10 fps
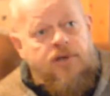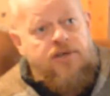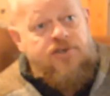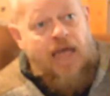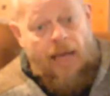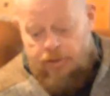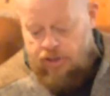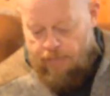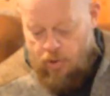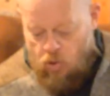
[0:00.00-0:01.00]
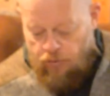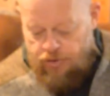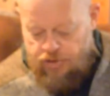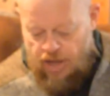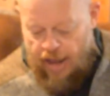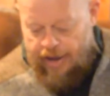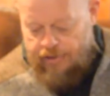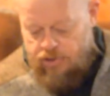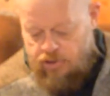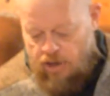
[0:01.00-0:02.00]
established something called the
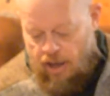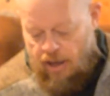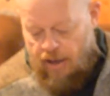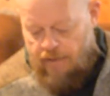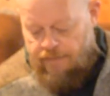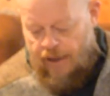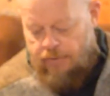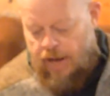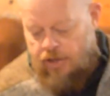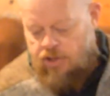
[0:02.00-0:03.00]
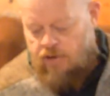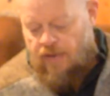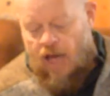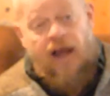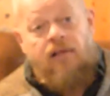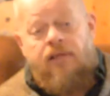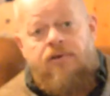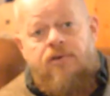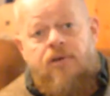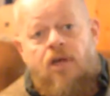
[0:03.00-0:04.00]
Science Foundation of
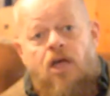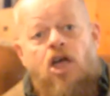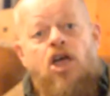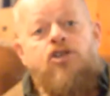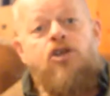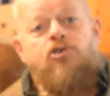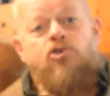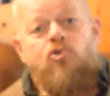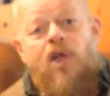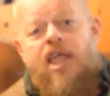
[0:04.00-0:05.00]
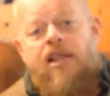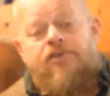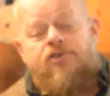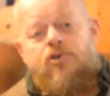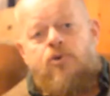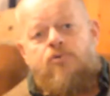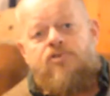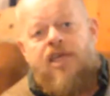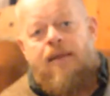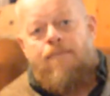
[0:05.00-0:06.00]
Ireland to train
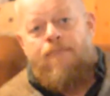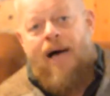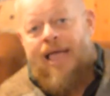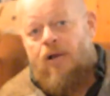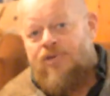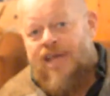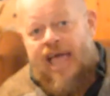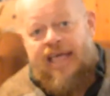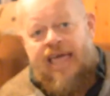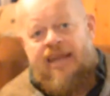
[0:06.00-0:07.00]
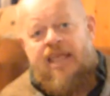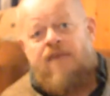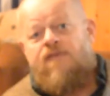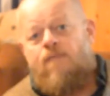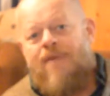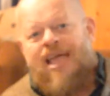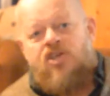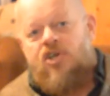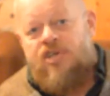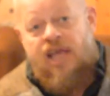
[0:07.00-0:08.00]
students in biotech and
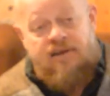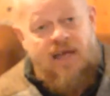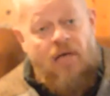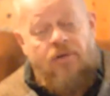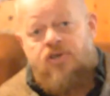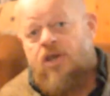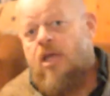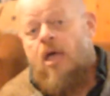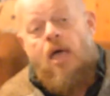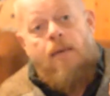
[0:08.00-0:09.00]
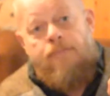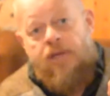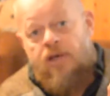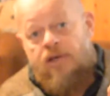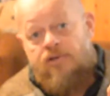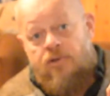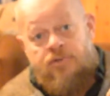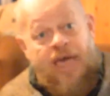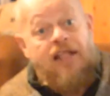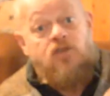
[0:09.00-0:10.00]
information technology because
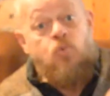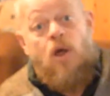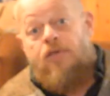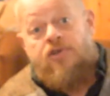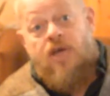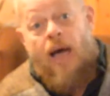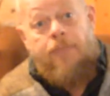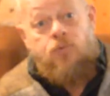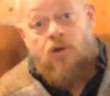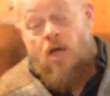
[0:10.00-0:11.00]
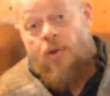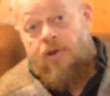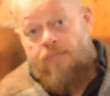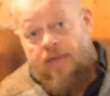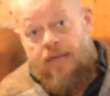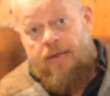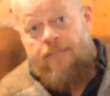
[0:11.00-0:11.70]
that's where the jobs were going to be.